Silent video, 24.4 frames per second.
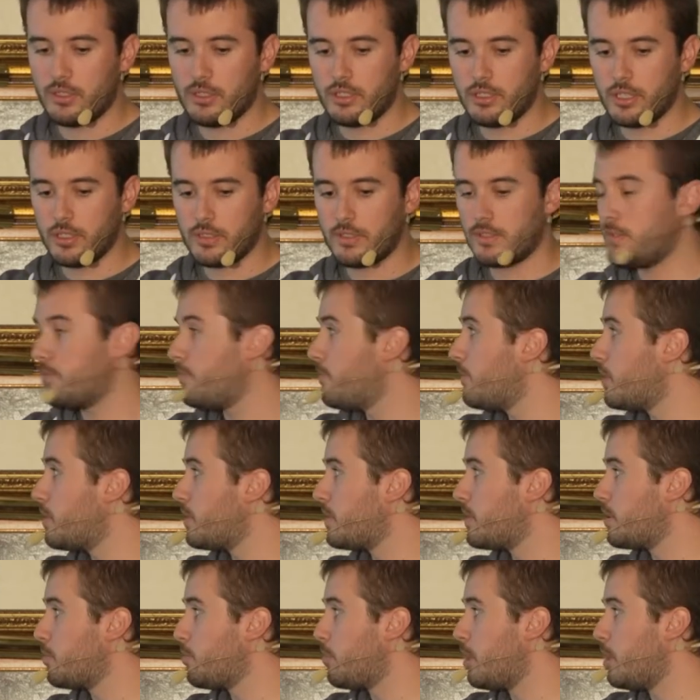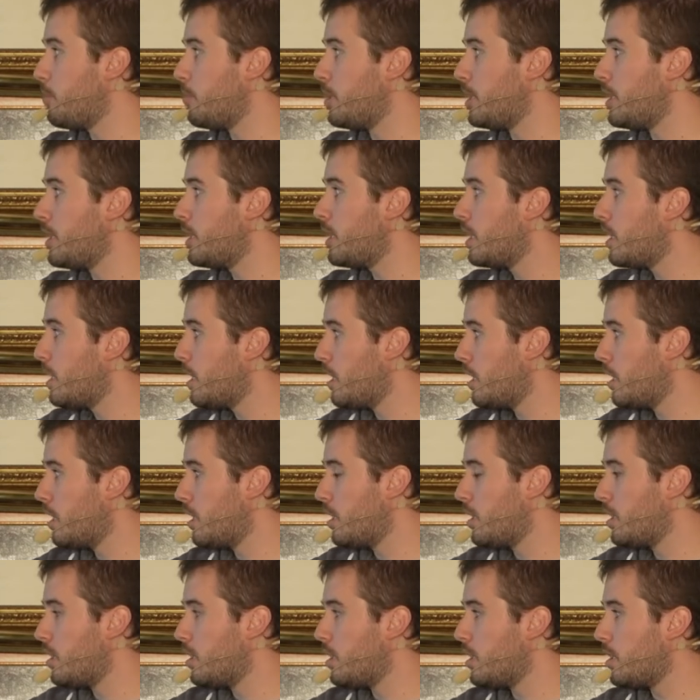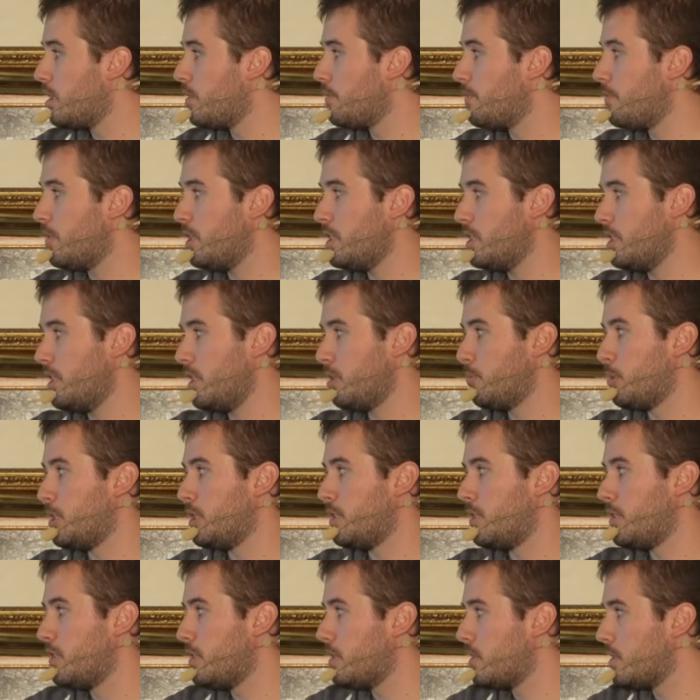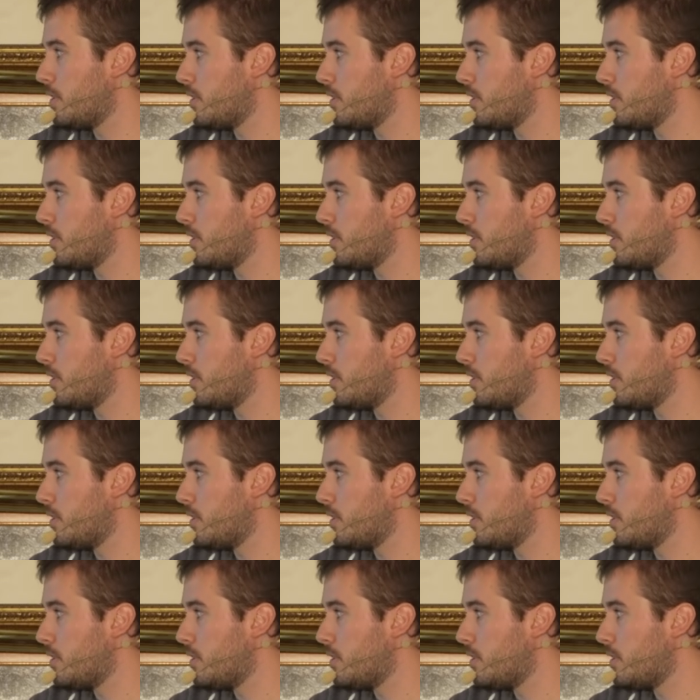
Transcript: just very simply be a find command,